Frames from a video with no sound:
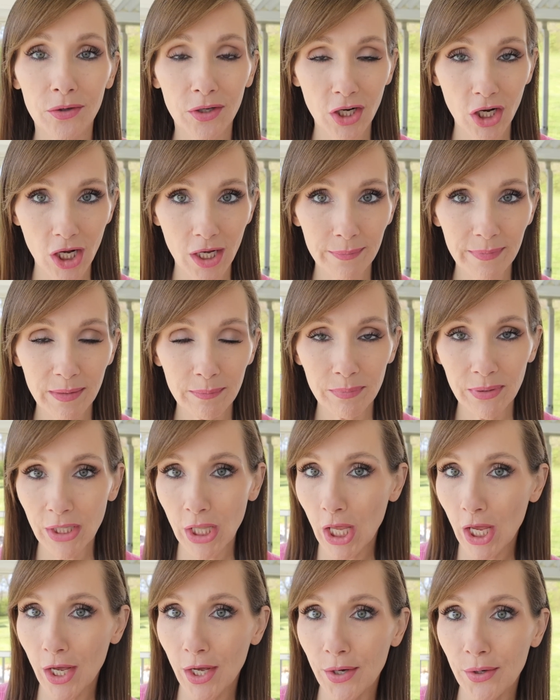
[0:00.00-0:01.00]
comment
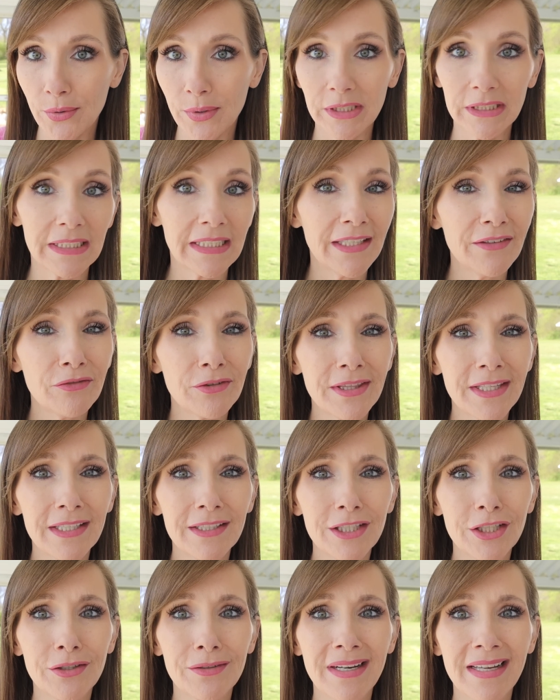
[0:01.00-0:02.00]
below, live
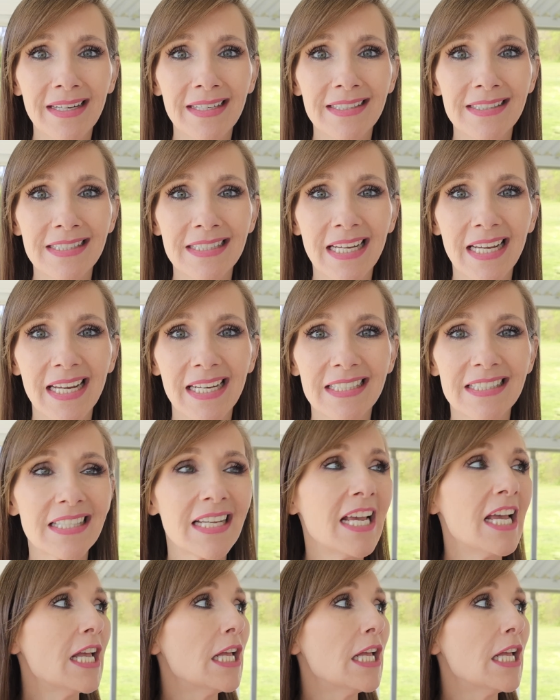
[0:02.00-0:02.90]
within the United States,